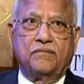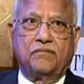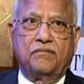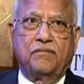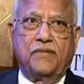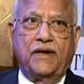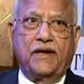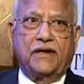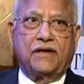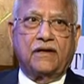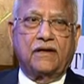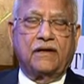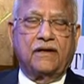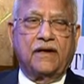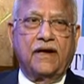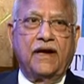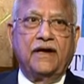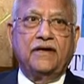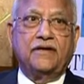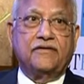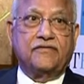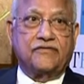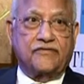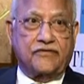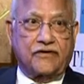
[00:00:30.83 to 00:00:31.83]
made
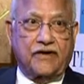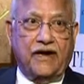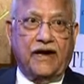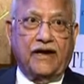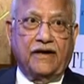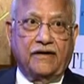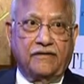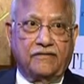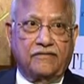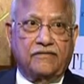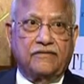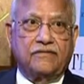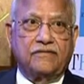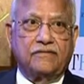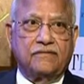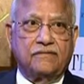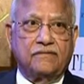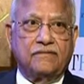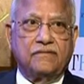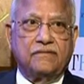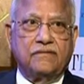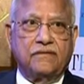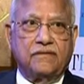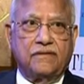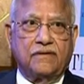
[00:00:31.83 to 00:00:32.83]
great strides
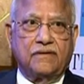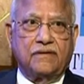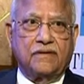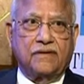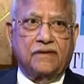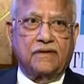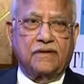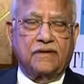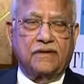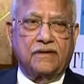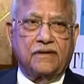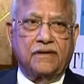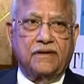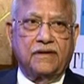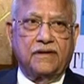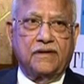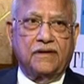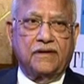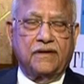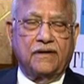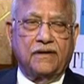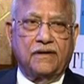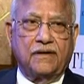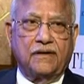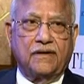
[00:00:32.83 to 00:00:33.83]

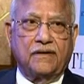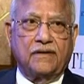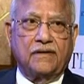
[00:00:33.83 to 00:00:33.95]
in